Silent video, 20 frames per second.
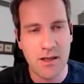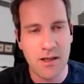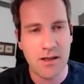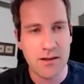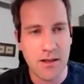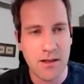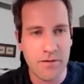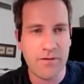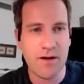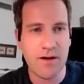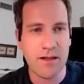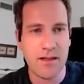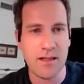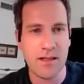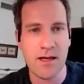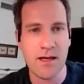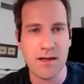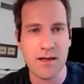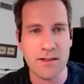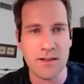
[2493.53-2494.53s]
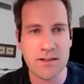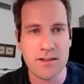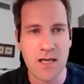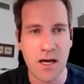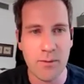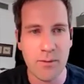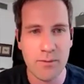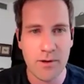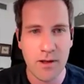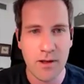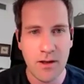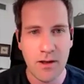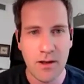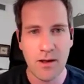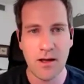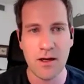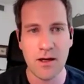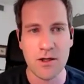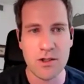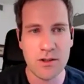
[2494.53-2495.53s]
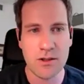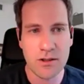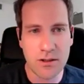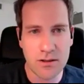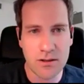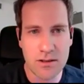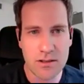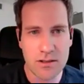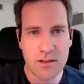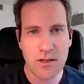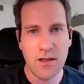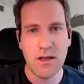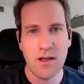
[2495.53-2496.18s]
definitely not in top journals.